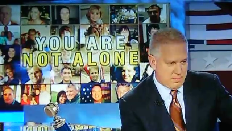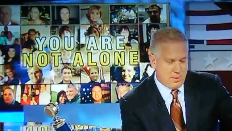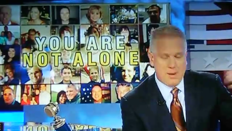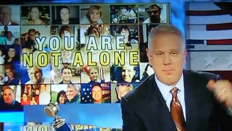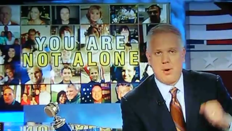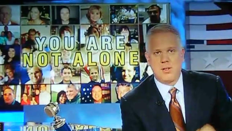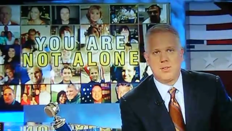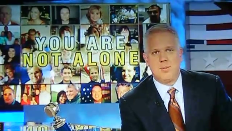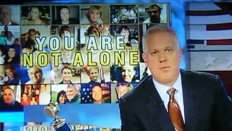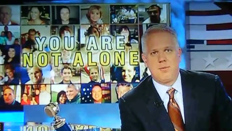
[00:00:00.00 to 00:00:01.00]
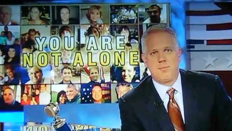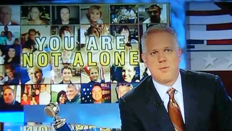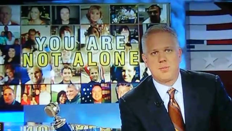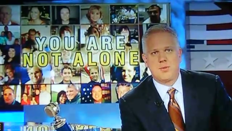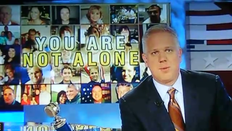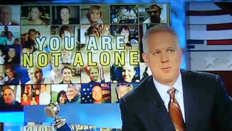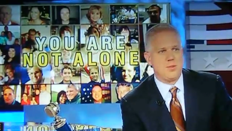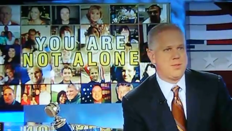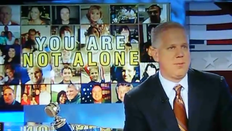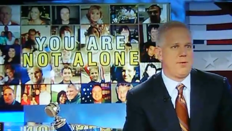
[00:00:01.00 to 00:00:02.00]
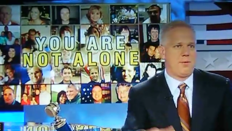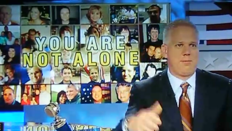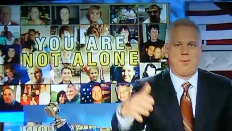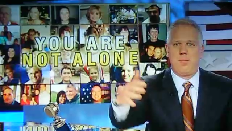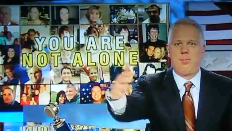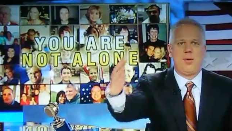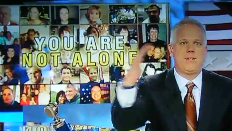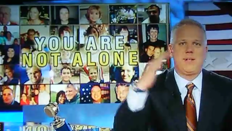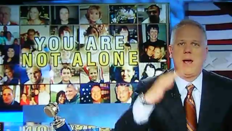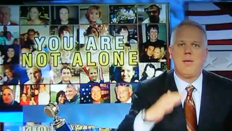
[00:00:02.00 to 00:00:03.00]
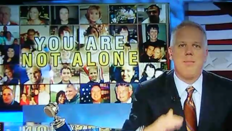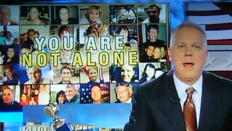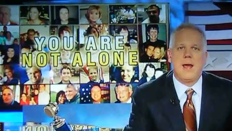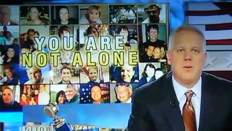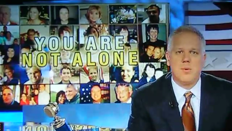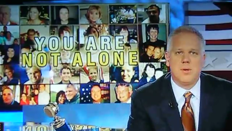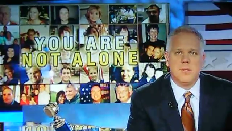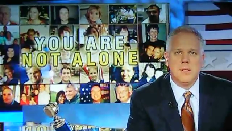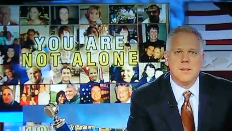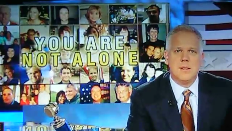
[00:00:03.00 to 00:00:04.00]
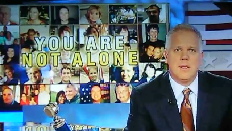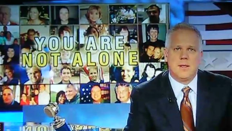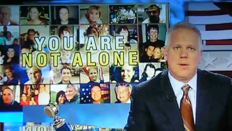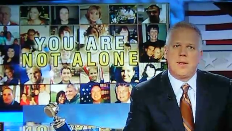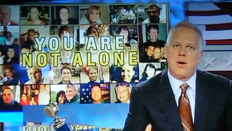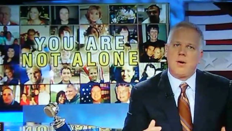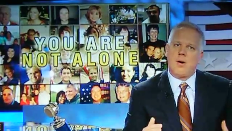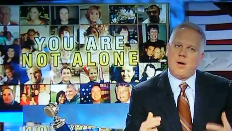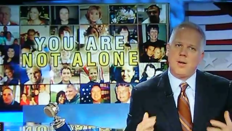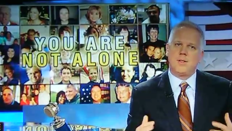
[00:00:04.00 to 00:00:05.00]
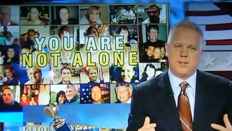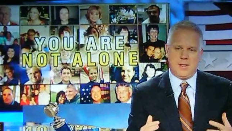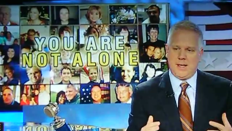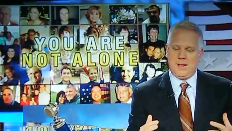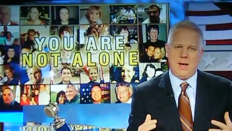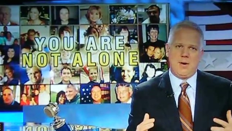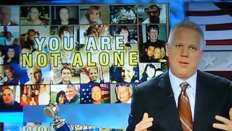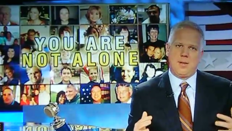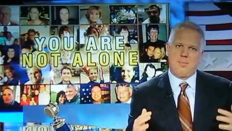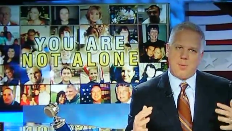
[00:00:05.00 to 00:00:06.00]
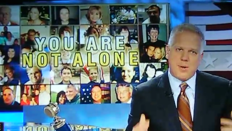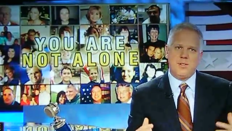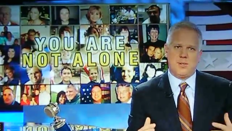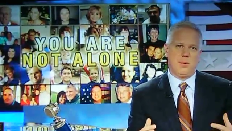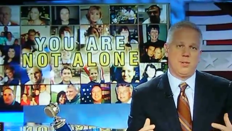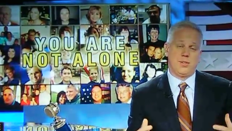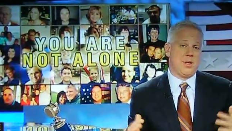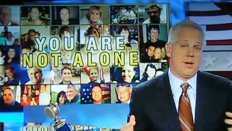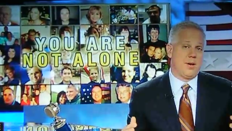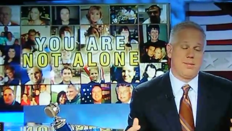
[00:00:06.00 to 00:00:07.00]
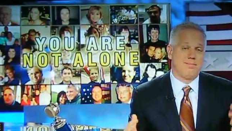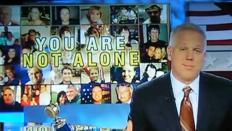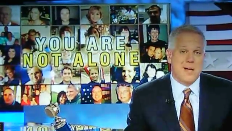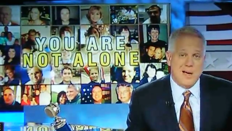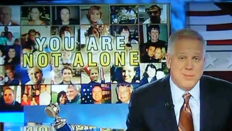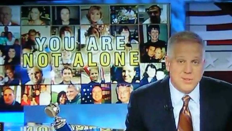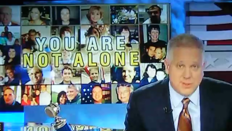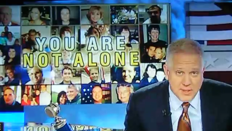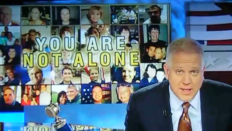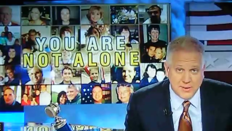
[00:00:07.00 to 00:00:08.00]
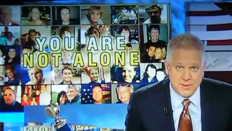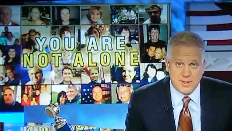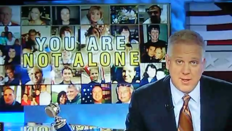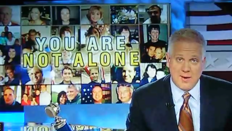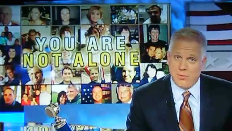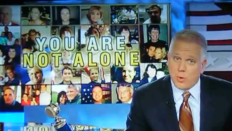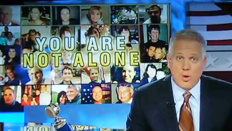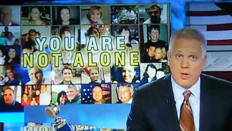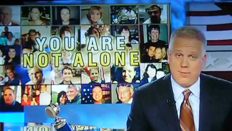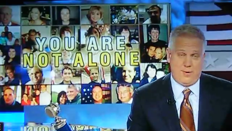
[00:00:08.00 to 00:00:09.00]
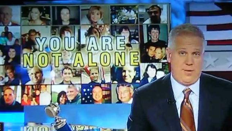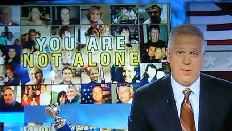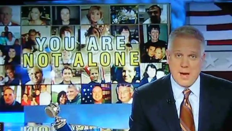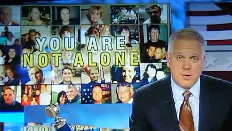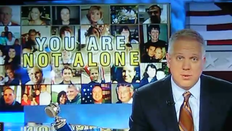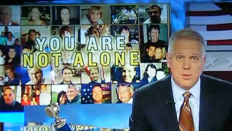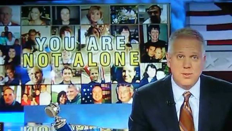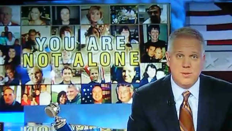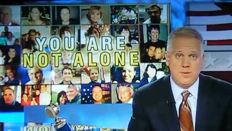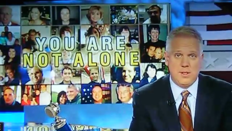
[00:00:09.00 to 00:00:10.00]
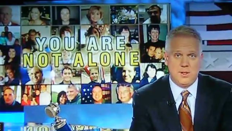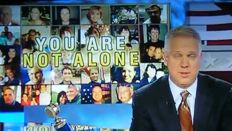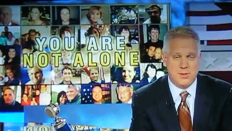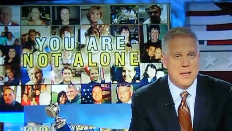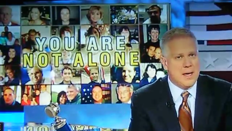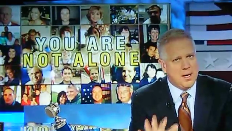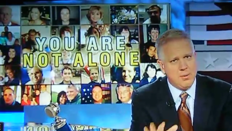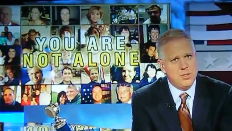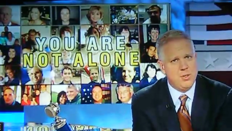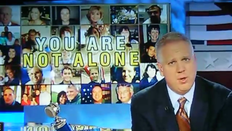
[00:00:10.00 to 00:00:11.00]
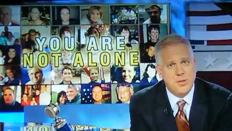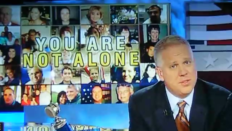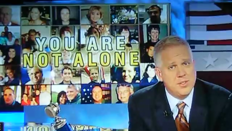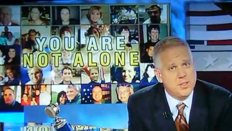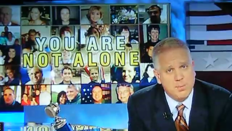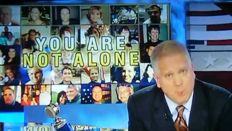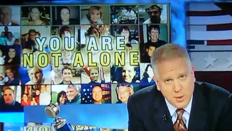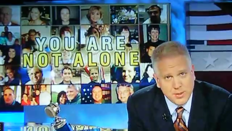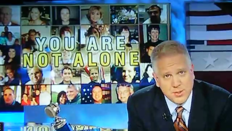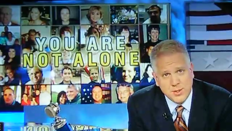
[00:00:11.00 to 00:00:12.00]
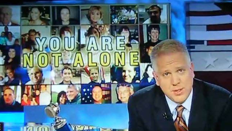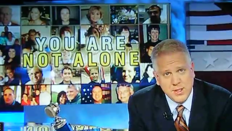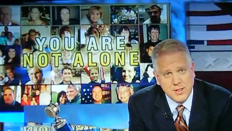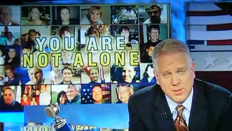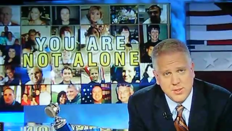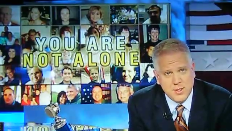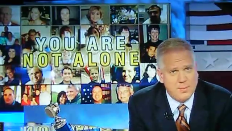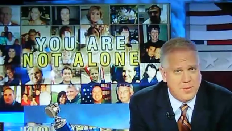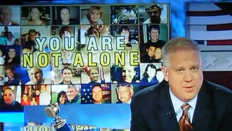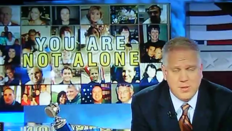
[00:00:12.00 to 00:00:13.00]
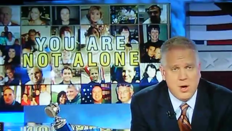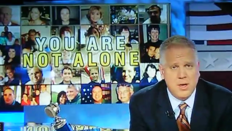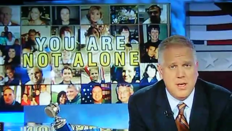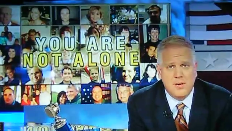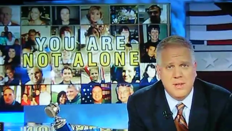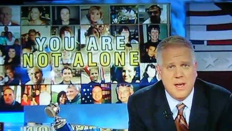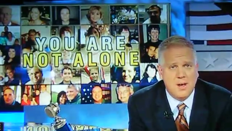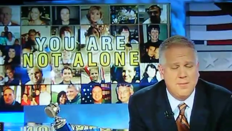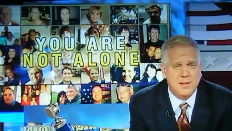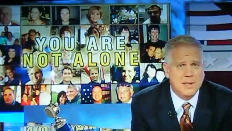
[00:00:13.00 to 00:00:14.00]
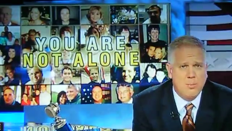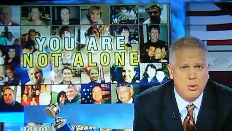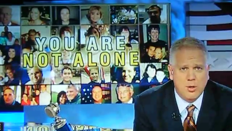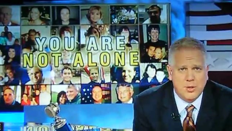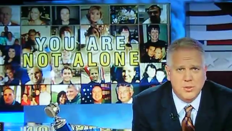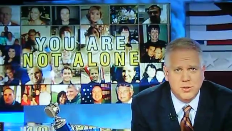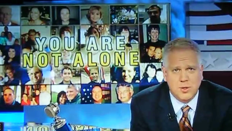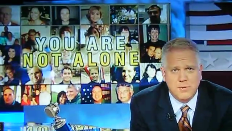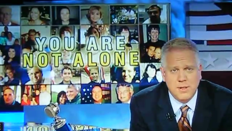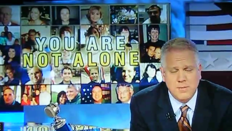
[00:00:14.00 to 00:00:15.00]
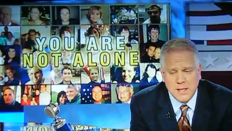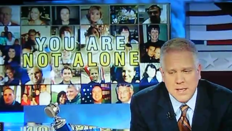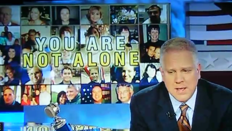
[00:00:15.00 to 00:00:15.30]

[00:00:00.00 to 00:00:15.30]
brought some of them from scripture, some of them from the Boy Scout manual. You know, they are the principles that are common sense, and they have worked for thousands of years. And I want you to know, this isn't a partisan thing. This isn't about the donkey or the elephant, liberal or conservative.